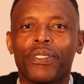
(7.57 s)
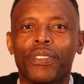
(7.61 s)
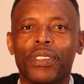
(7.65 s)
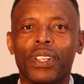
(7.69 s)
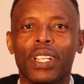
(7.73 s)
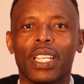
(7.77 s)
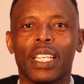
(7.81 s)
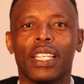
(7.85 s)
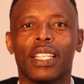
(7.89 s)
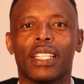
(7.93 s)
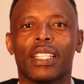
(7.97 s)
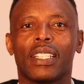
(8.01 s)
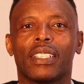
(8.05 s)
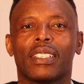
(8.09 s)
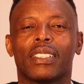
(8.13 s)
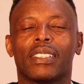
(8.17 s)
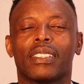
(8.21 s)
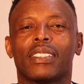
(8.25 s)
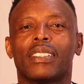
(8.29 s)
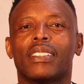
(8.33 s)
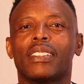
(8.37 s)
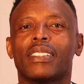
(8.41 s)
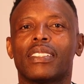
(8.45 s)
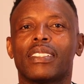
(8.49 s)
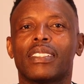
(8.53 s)
3.
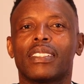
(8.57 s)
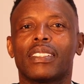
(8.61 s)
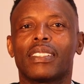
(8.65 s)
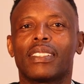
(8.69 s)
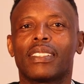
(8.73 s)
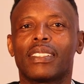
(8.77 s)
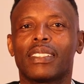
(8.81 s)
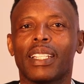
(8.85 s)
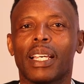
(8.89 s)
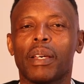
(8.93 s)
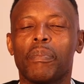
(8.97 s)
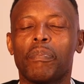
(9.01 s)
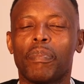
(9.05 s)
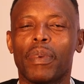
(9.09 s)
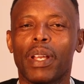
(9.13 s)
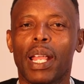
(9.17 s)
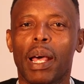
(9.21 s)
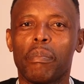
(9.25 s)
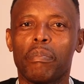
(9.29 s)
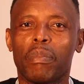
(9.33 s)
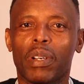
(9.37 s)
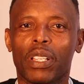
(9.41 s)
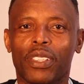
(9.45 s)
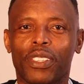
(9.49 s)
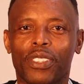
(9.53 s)
Step
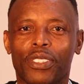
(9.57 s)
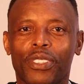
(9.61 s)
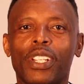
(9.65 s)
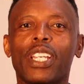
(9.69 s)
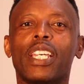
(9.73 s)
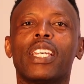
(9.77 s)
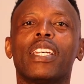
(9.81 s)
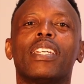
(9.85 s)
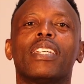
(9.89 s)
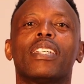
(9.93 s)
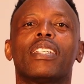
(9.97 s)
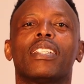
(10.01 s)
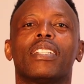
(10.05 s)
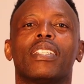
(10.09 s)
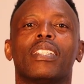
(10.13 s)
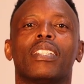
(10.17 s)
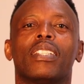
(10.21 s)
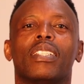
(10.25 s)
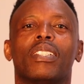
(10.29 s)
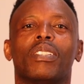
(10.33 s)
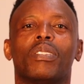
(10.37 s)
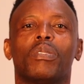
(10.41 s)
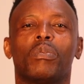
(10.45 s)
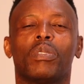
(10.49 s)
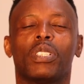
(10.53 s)
number 3,
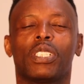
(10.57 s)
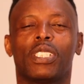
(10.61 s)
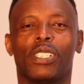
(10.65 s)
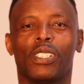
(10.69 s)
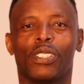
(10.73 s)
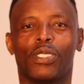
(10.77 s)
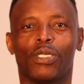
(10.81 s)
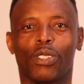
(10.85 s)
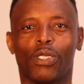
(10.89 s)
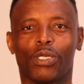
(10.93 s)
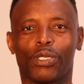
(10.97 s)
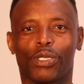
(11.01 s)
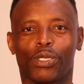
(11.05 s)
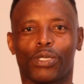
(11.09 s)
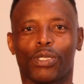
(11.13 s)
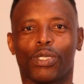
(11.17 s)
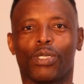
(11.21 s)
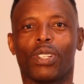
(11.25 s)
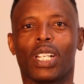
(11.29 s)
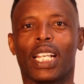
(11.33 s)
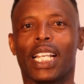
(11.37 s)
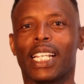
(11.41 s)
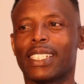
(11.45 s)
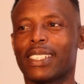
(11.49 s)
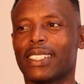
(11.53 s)
which is
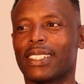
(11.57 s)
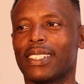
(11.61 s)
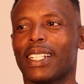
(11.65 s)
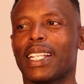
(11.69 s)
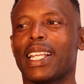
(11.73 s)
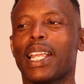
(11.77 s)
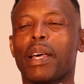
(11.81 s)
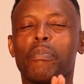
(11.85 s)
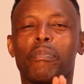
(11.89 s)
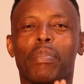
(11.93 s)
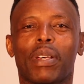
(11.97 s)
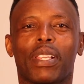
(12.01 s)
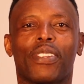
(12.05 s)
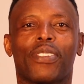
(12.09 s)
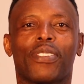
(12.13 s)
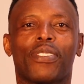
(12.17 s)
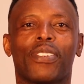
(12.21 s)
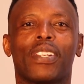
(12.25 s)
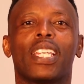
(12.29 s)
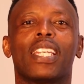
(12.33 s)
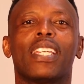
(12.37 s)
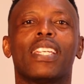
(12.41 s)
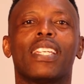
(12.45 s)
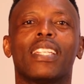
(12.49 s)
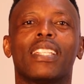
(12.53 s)
also lesson number
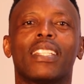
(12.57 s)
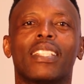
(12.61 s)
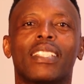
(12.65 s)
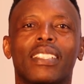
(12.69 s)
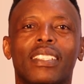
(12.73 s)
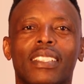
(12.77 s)
3